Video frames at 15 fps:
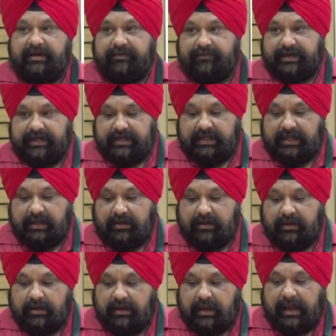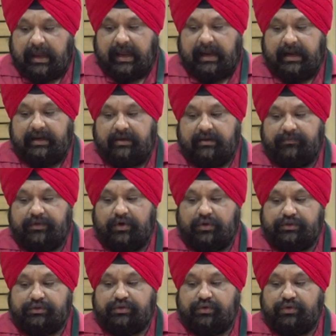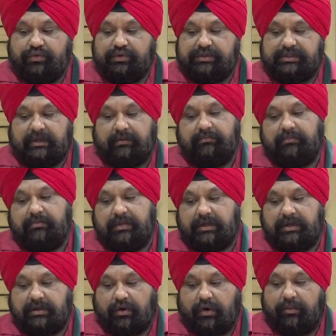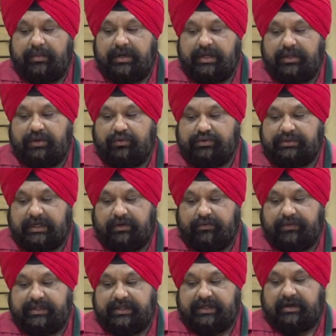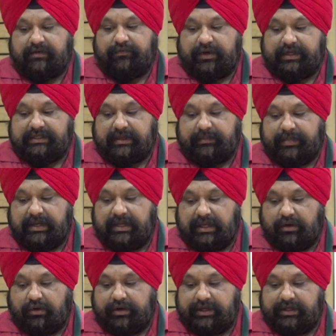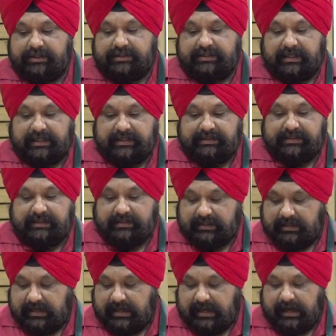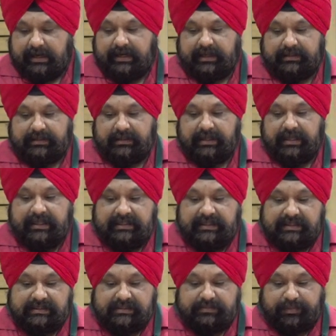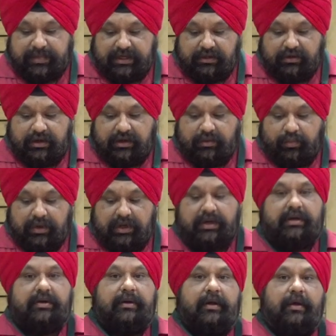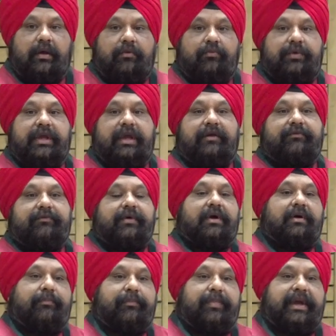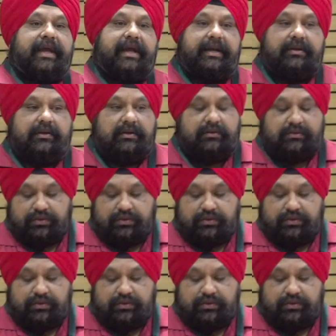every day. And we also use some commonly used Ayurvedic drugs, for example, Giloy, Shilajit, and other. In this particular work, we have compared